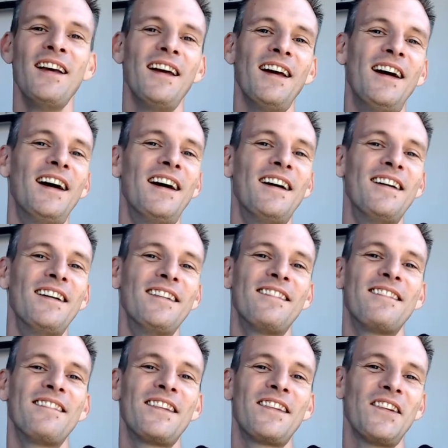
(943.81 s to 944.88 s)
Uh,
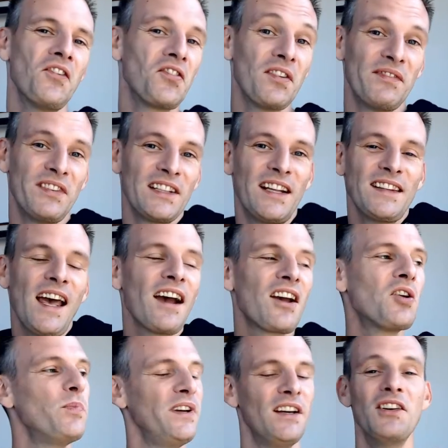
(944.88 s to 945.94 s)
so something like that
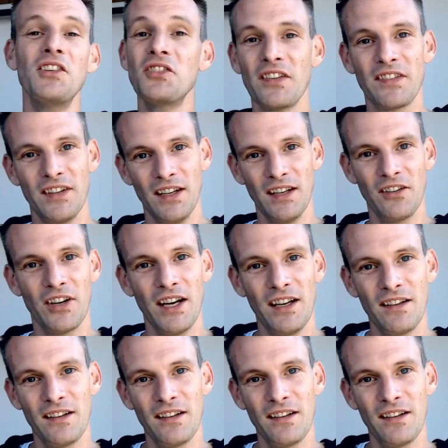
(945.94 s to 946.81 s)
could be interesting, right?